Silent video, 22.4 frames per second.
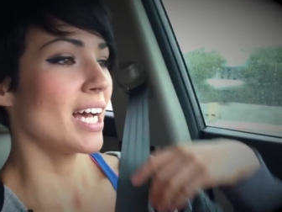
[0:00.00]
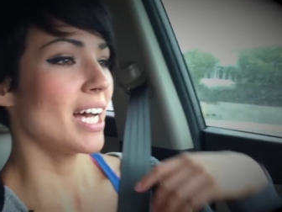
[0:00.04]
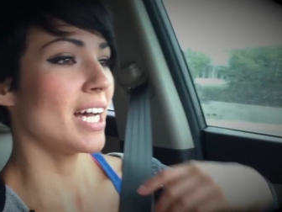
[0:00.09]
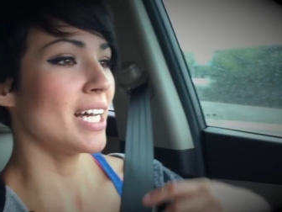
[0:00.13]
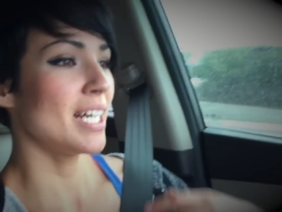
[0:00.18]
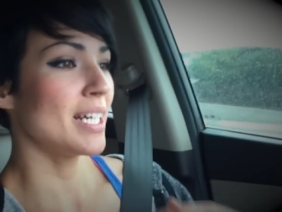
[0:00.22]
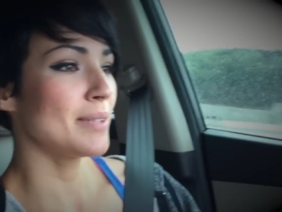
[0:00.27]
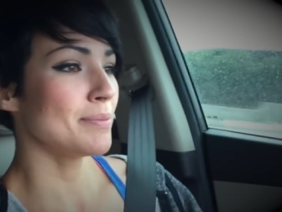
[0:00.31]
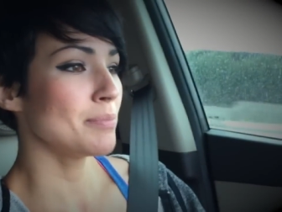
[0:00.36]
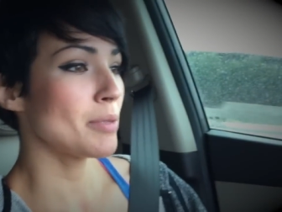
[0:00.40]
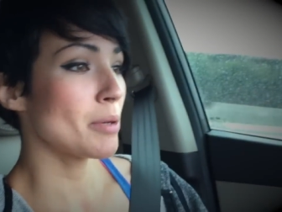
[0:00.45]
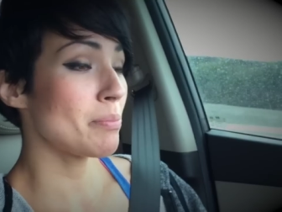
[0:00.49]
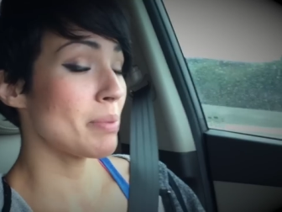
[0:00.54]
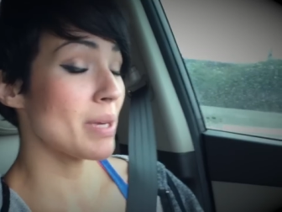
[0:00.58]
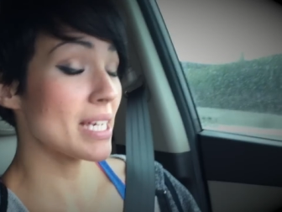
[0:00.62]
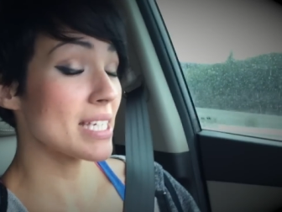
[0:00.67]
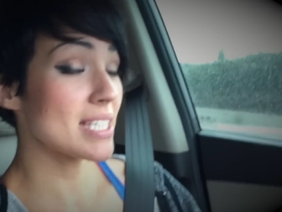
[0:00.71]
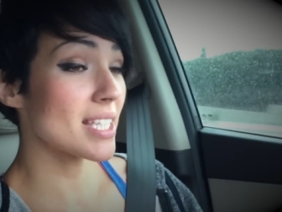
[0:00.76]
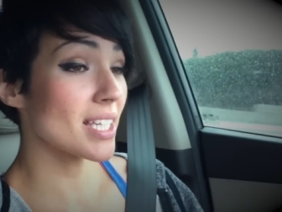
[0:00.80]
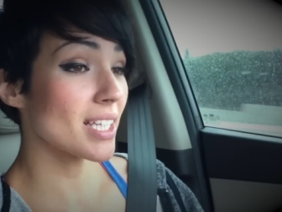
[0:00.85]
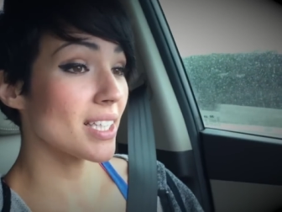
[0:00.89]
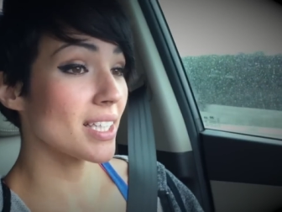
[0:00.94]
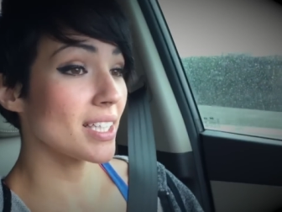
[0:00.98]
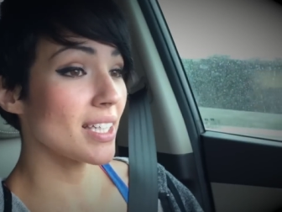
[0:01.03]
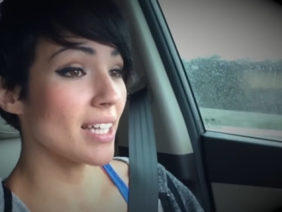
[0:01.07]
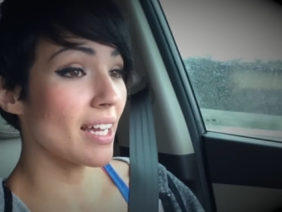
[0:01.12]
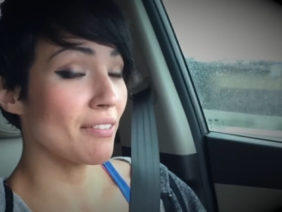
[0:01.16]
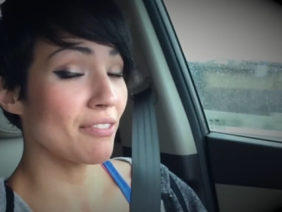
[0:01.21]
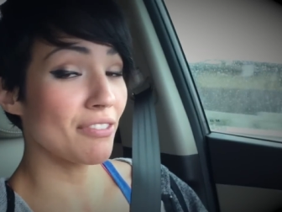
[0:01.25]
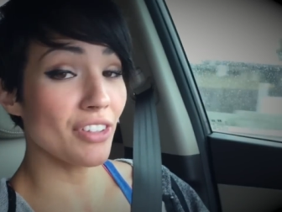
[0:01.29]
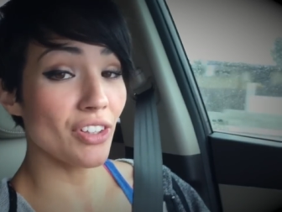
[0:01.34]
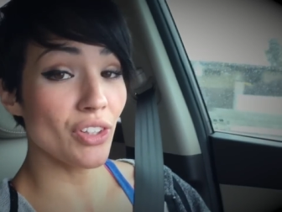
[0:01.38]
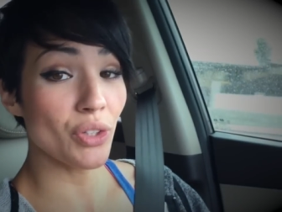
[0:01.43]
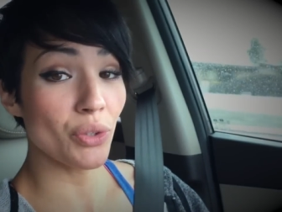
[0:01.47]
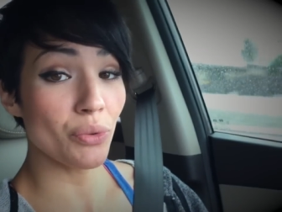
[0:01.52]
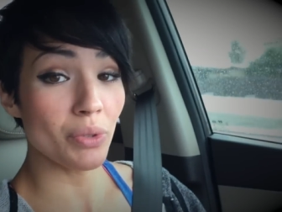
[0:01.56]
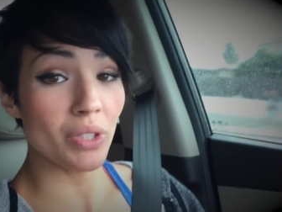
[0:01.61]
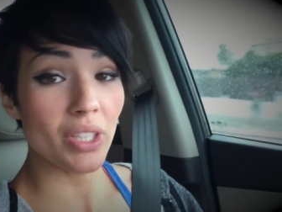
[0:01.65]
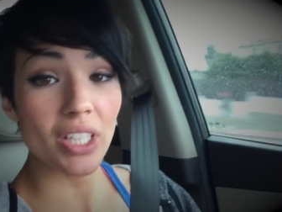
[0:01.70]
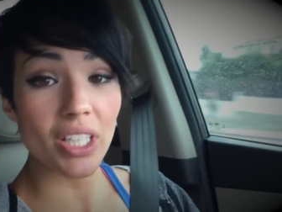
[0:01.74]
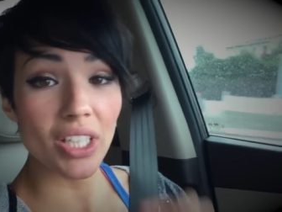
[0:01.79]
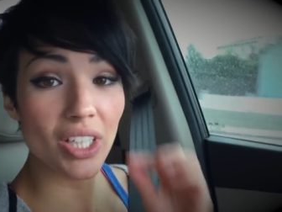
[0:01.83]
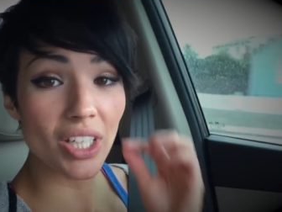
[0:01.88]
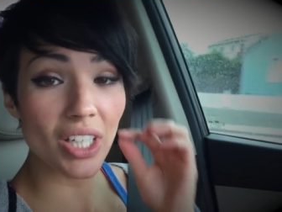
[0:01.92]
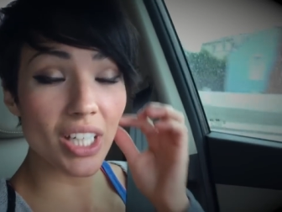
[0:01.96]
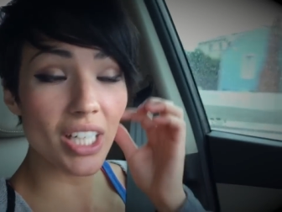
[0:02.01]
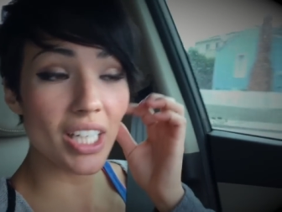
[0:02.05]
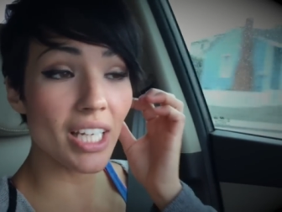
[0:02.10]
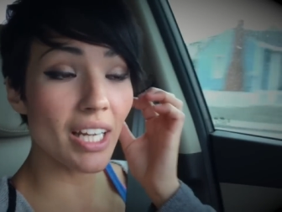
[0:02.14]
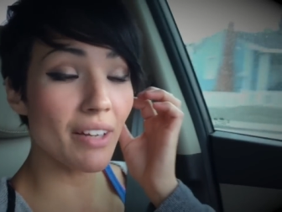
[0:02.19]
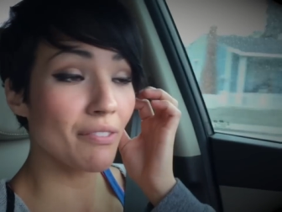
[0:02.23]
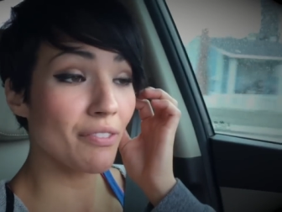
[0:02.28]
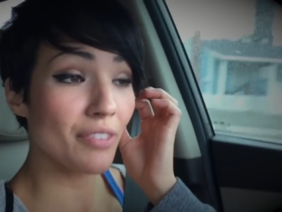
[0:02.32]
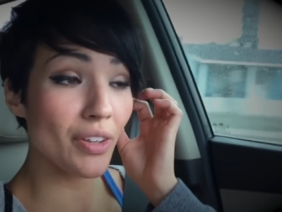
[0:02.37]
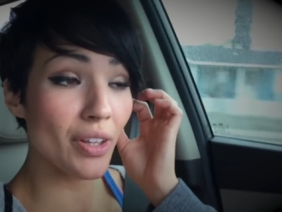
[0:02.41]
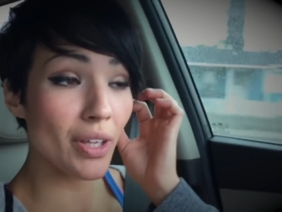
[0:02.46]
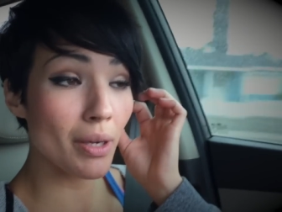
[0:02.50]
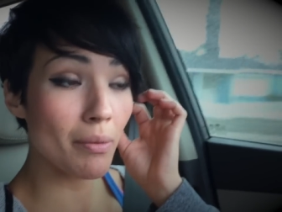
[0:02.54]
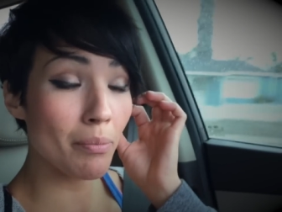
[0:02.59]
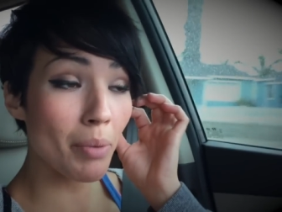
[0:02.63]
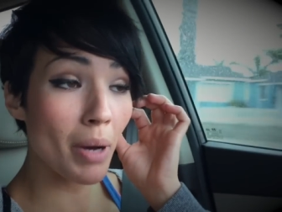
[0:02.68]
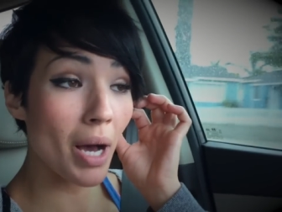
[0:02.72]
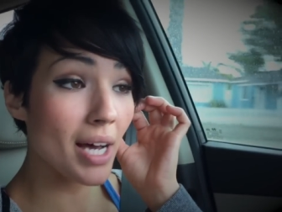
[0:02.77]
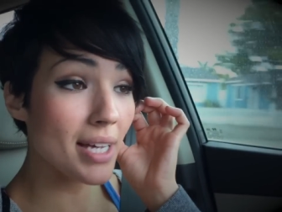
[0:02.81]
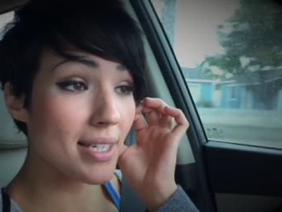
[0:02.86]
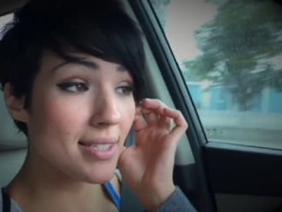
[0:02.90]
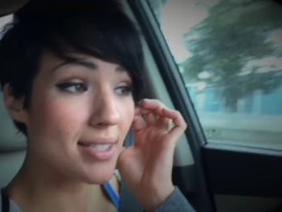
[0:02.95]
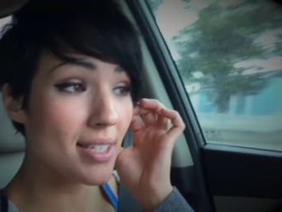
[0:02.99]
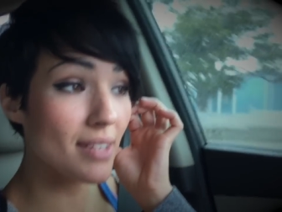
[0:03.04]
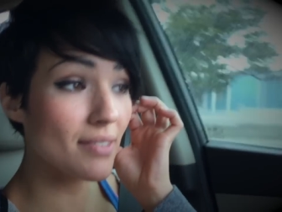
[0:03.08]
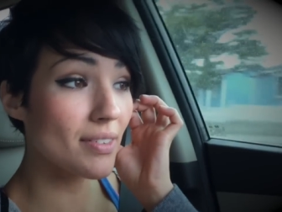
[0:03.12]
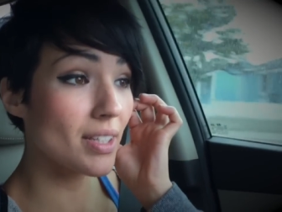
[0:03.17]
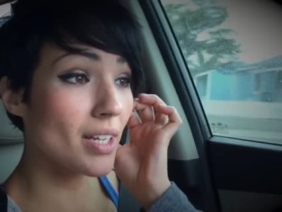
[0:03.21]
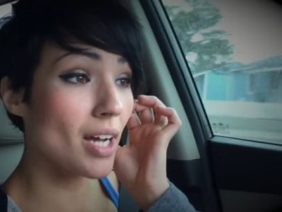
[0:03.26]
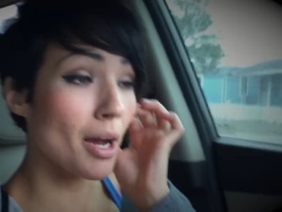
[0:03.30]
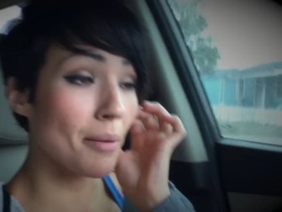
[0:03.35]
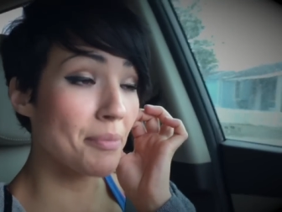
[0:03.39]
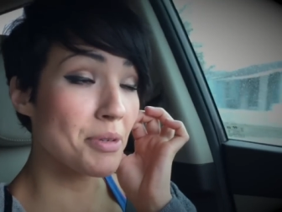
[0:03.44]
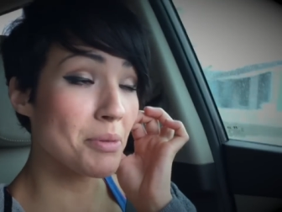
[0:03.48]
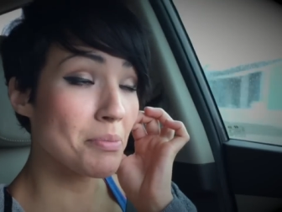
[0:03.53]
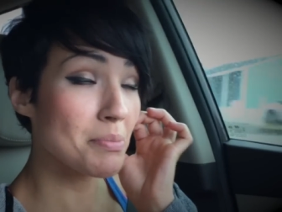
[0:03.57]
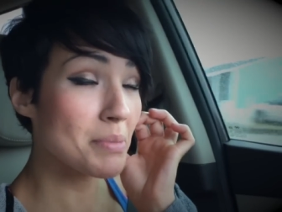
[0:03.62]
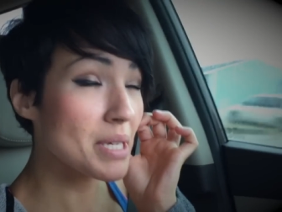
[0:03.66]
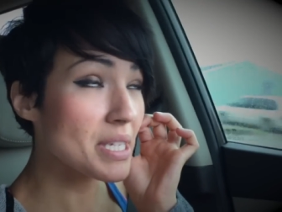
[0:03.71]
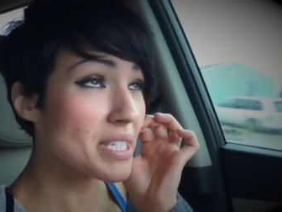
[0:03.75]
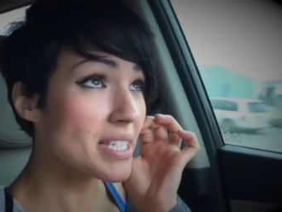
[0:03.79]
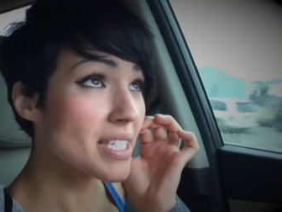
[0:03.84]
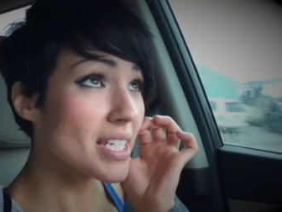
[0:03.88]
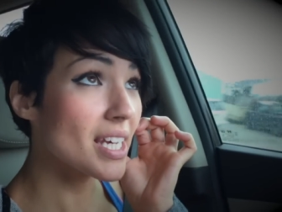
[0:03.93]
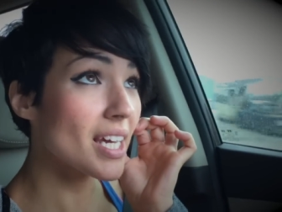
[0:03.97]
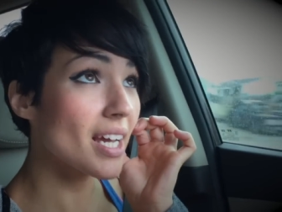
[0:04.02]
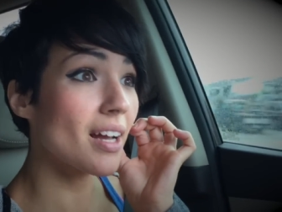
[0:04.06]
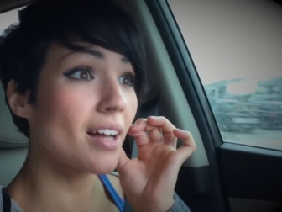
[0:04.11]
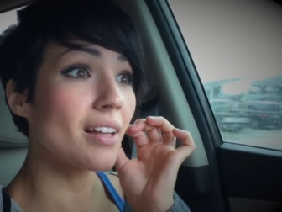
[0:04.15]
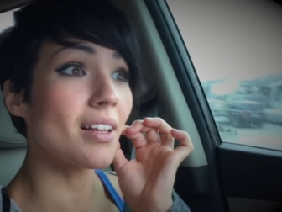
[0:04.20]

Um, but basically, I'm feeling really good. I'm feeling positive and optimistic.